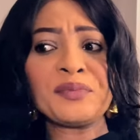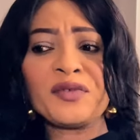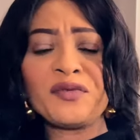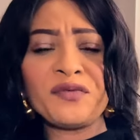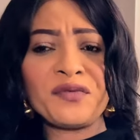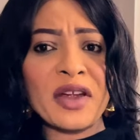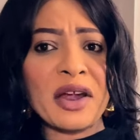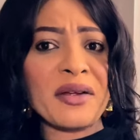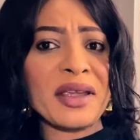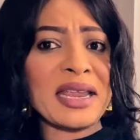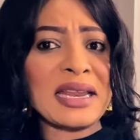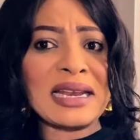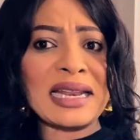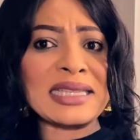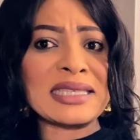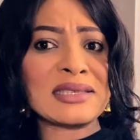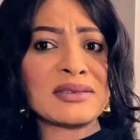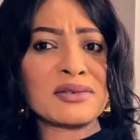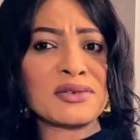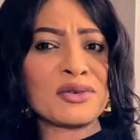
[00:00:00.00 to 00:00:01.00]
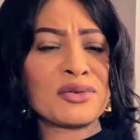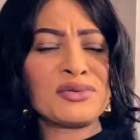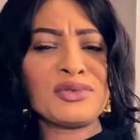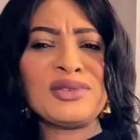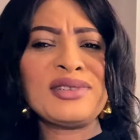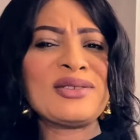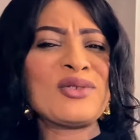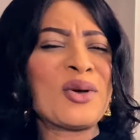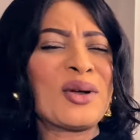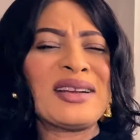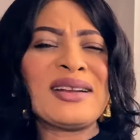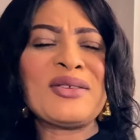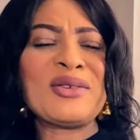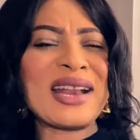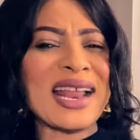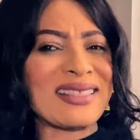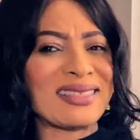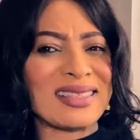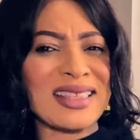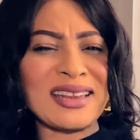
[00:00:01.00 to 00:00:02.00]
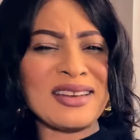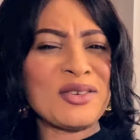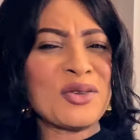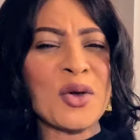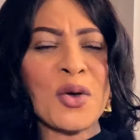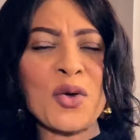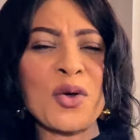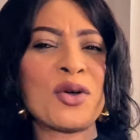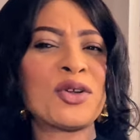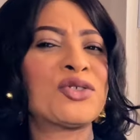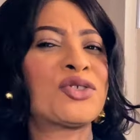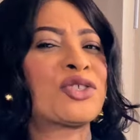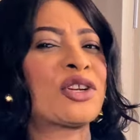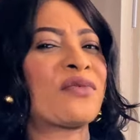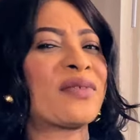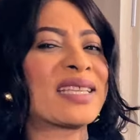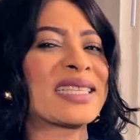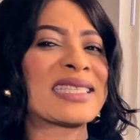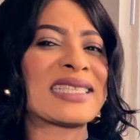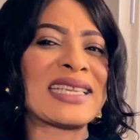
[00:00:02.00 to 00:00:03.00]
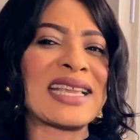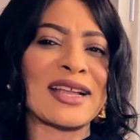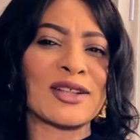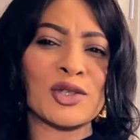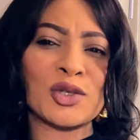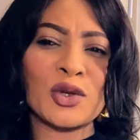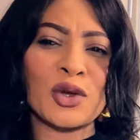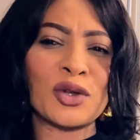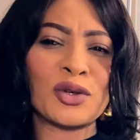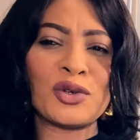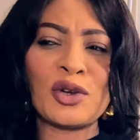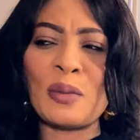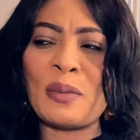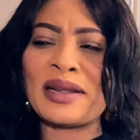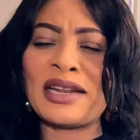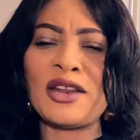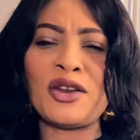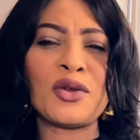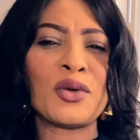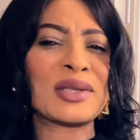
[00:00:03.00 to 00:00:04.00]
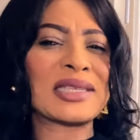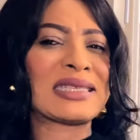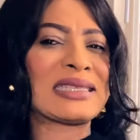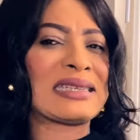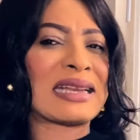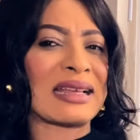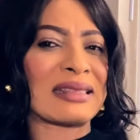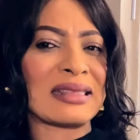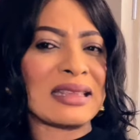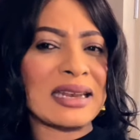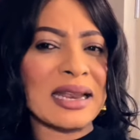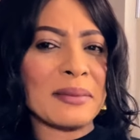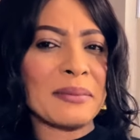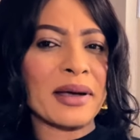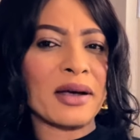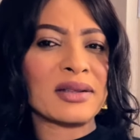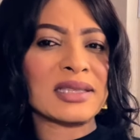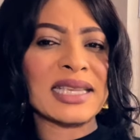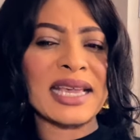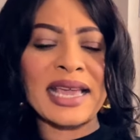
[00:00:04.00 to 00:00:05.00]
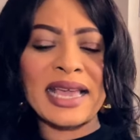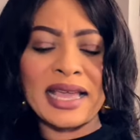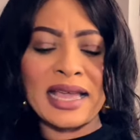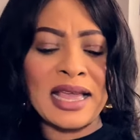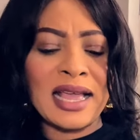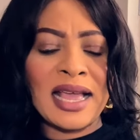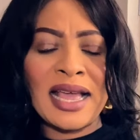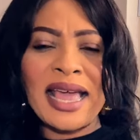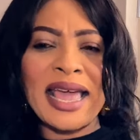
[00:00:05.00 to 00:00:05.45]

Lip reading: Very little, no controversy at all. Nobody knows nothing about her.